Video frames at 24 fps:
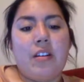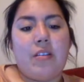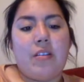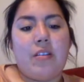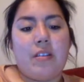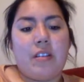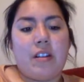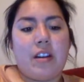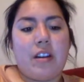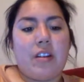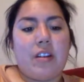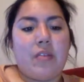
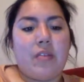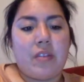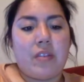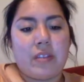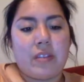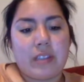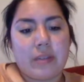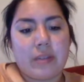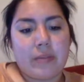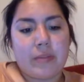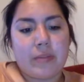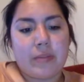Or if the
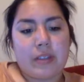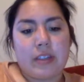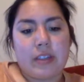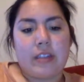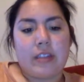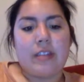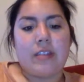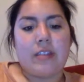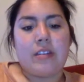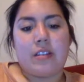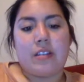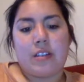sample
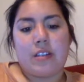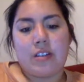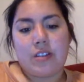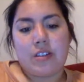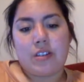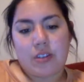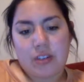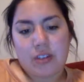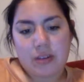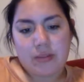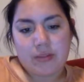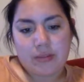size is large, the
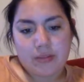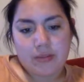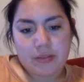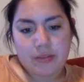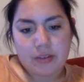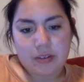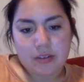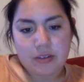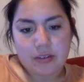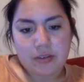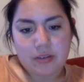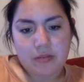shape of the
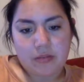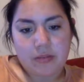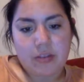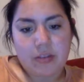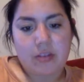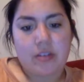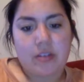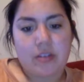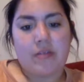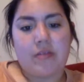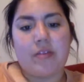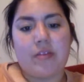
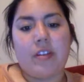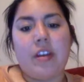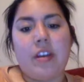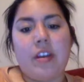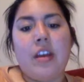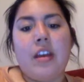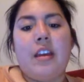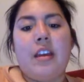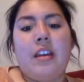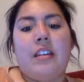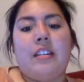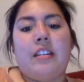distribution of
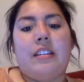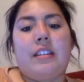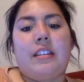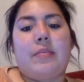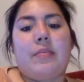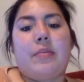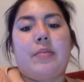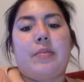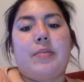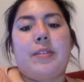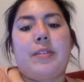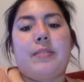
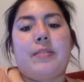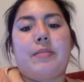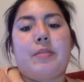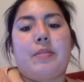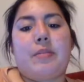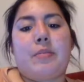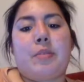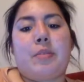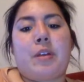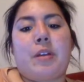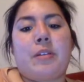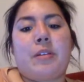sample means will
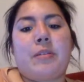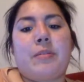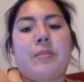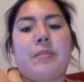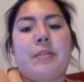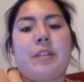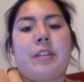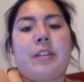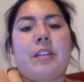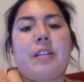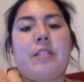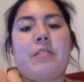
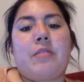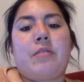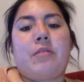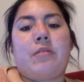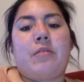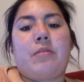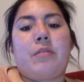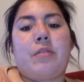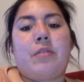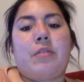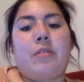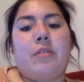approximate
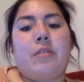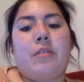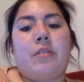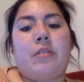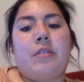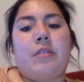normal.